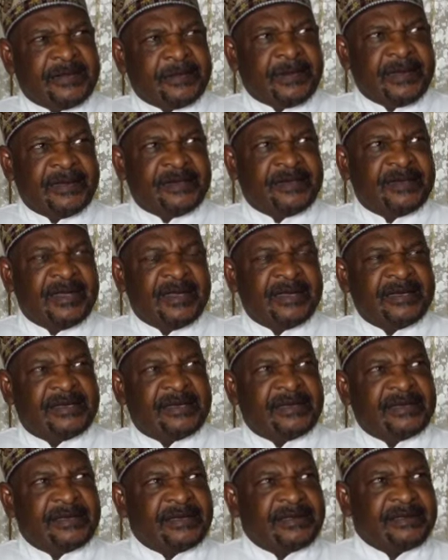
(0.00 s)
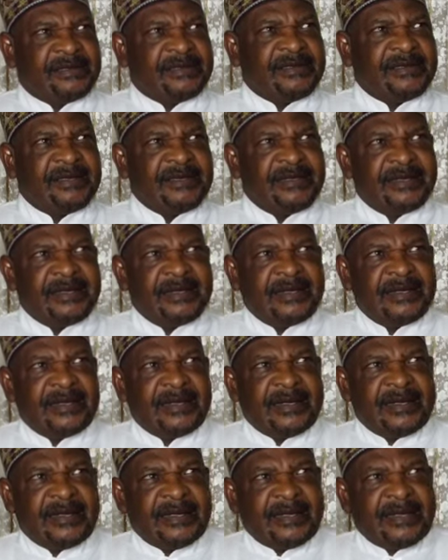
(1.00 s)
President
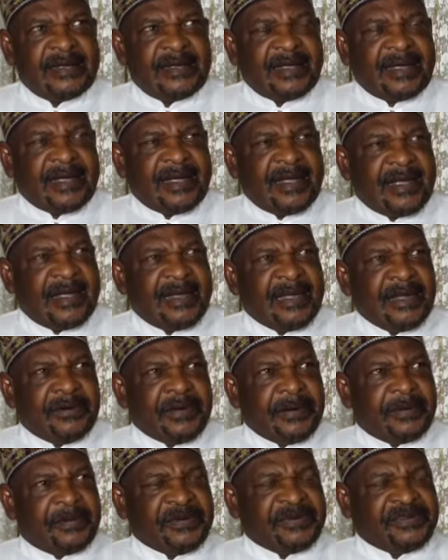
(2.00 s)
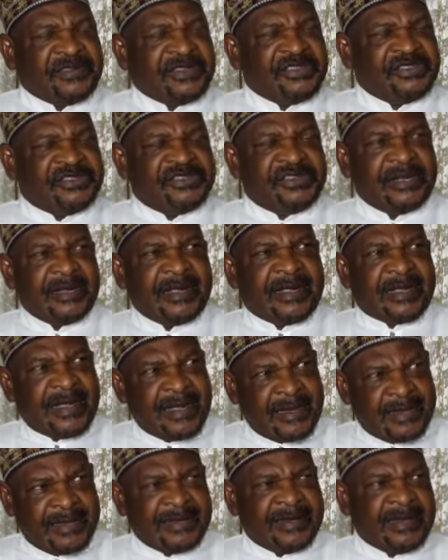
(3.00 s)
and our presidential
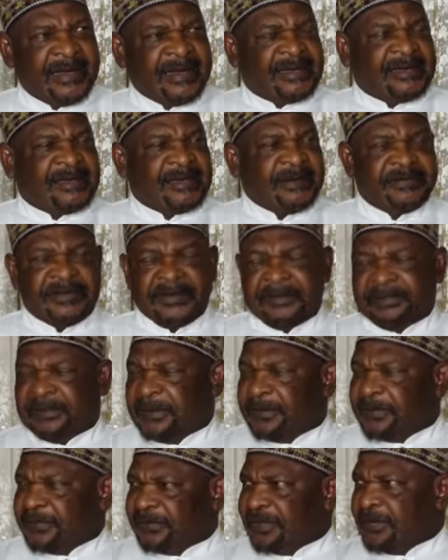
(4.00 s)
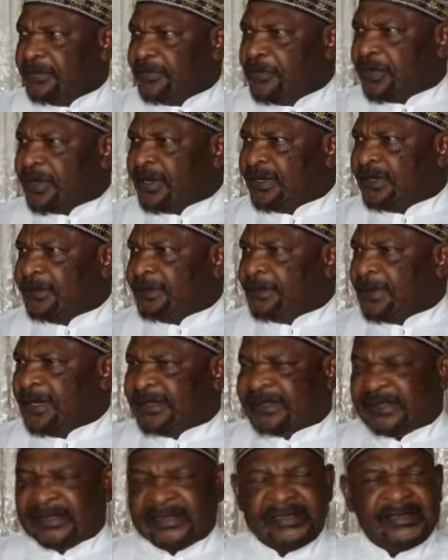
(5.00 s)
candidate of the People's Democratic
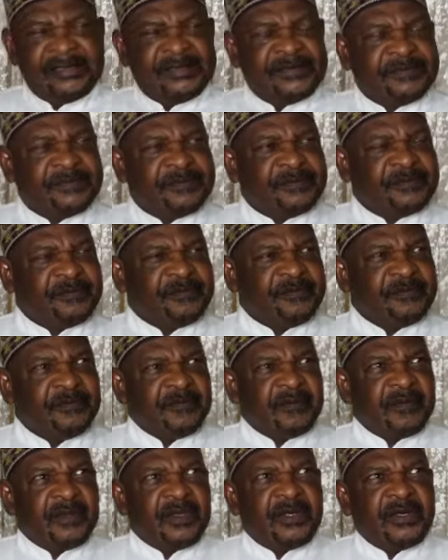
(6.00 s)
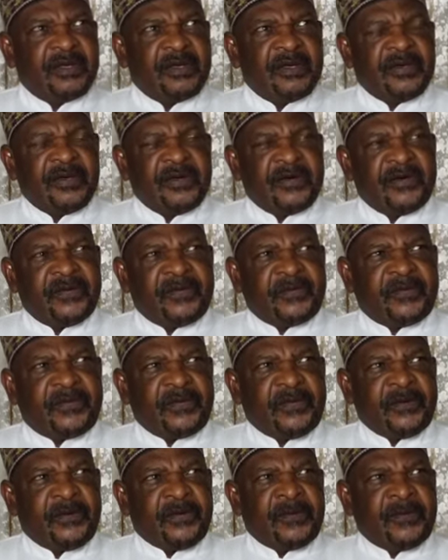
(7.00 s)
Party
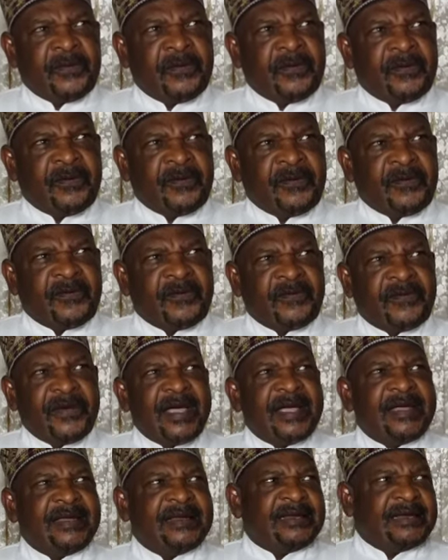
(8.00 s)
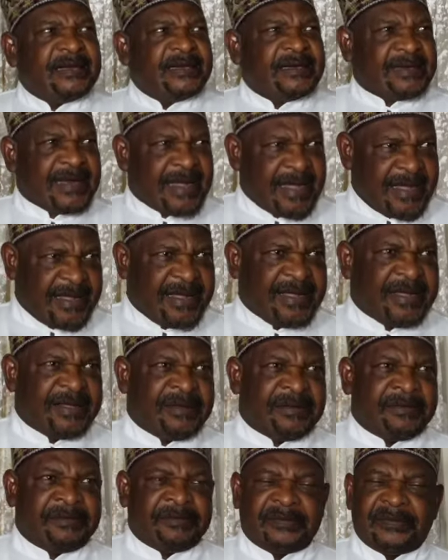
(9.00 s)
for finding
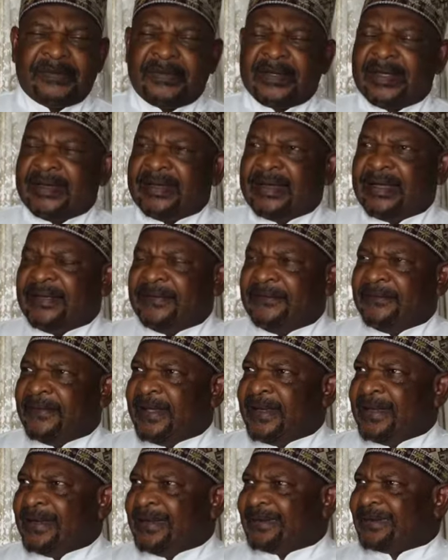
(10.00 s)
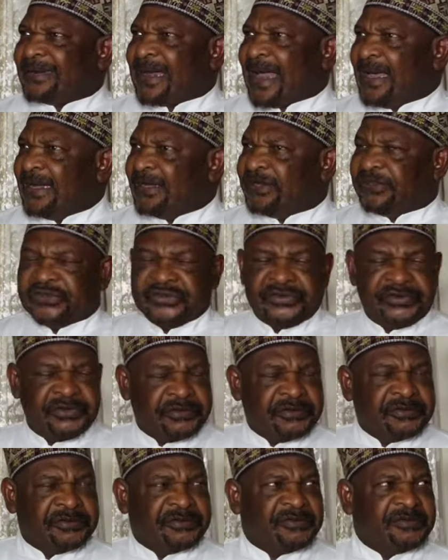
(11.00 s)
time under a very tight
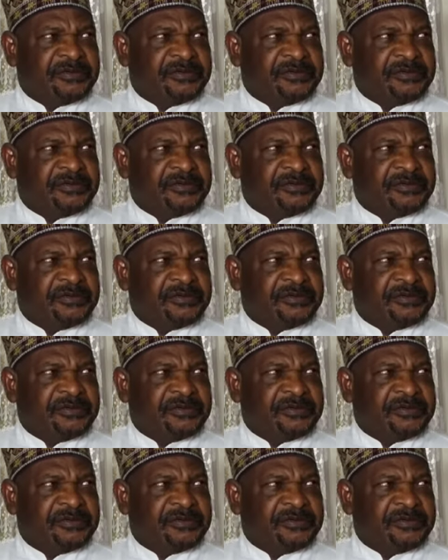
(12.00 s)
schedule